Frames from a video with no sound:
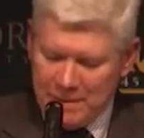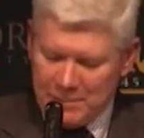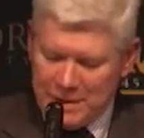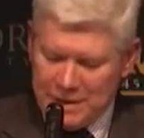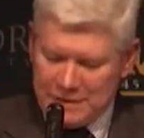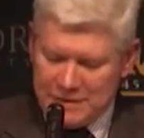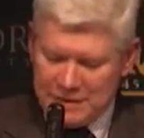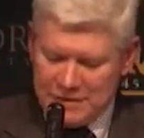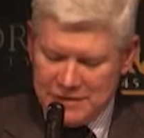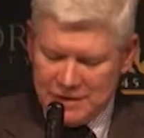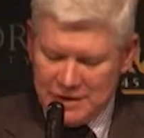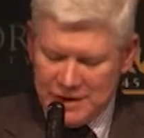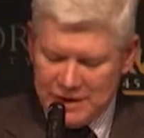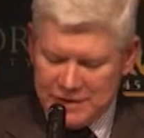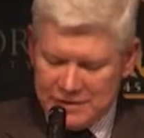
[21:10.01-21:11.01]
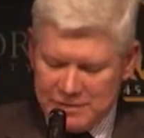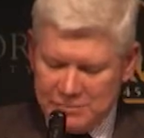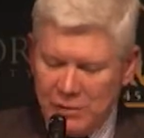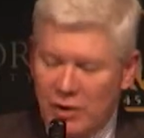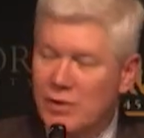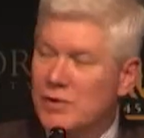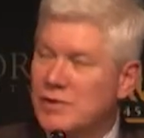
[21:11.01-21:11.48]
Man's intellect and
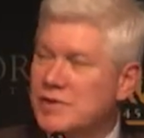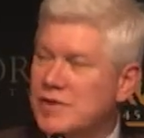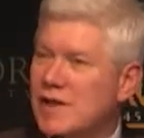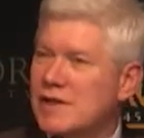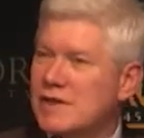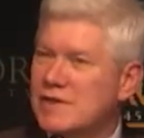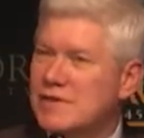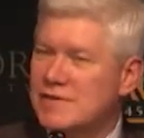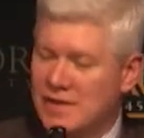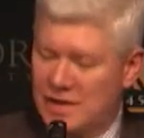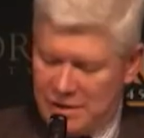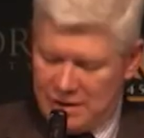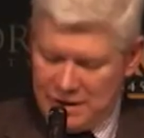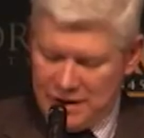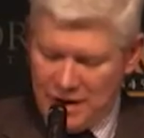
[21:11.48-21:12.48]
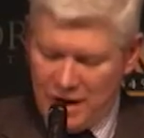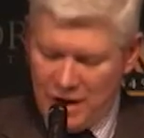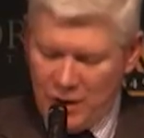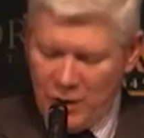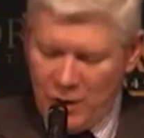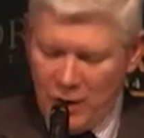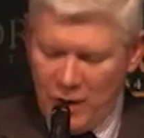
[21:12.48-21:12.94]
moral sense are
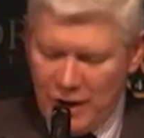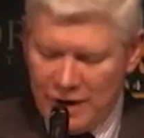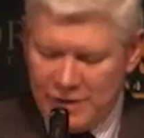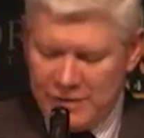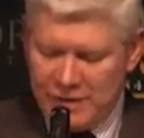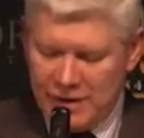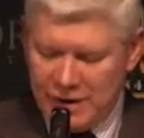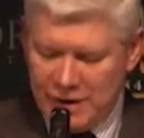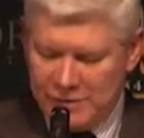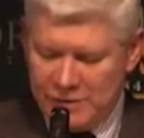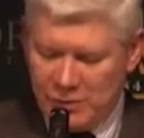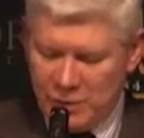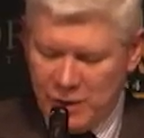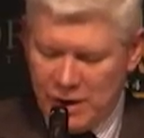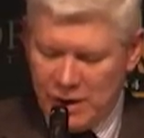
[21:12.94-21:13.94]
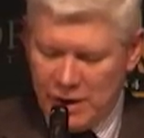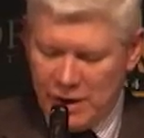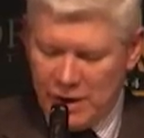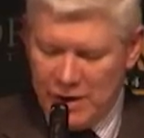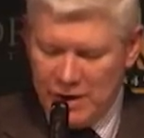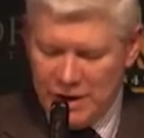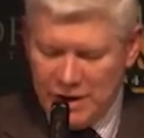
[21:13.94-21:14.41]
now, as they ever
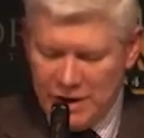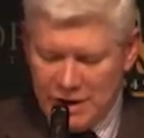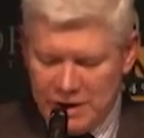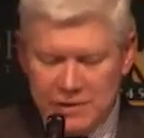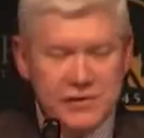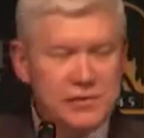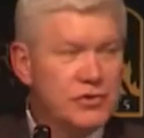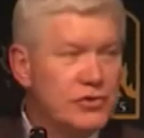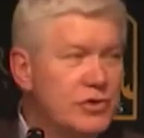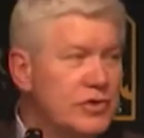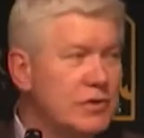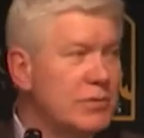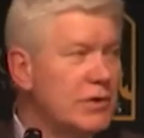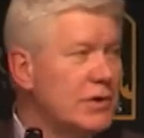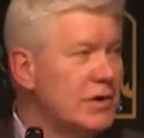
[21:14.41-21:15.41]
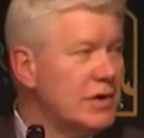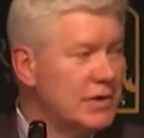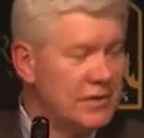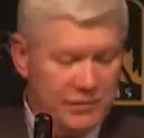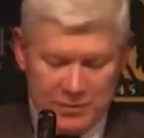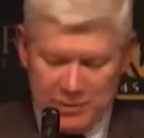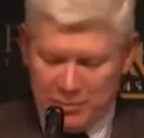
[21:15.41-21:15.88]
were, inscrutable
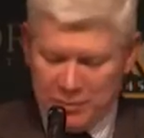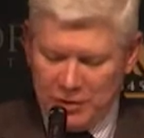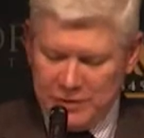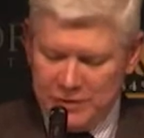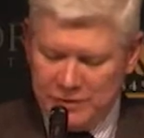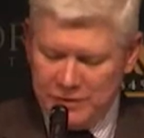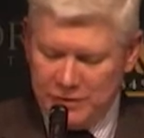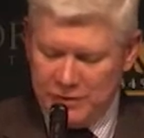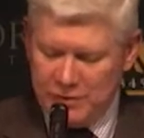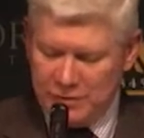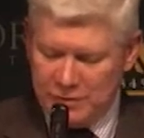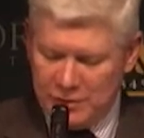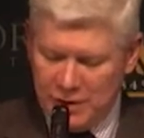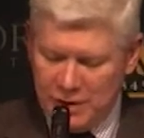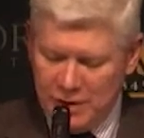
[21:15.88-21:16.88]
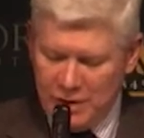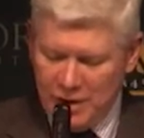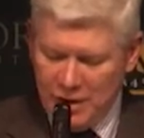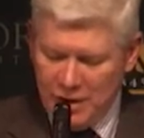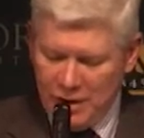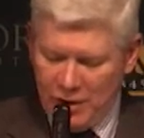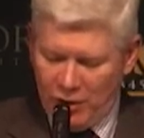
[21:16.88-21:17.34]
from the point of view
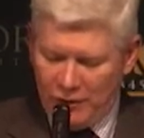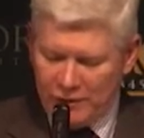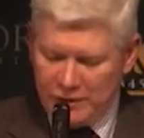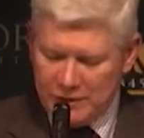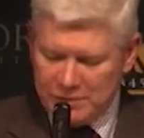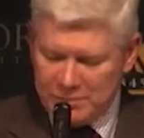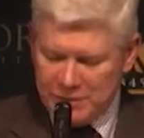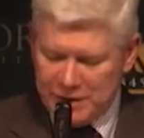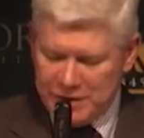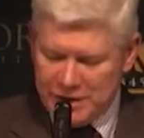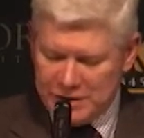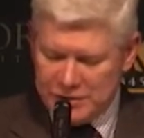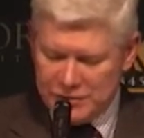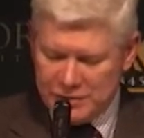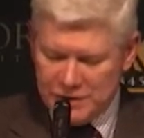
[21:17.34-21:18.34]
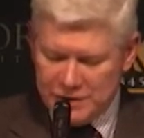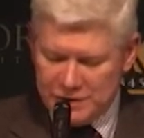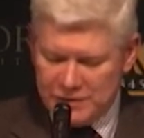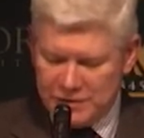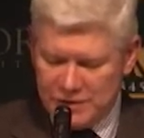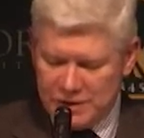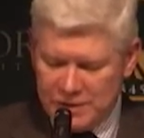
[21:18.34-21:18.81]
offered by natural
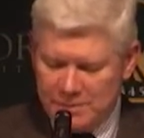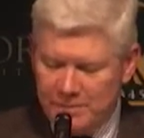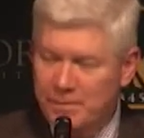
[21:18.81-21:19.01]
history,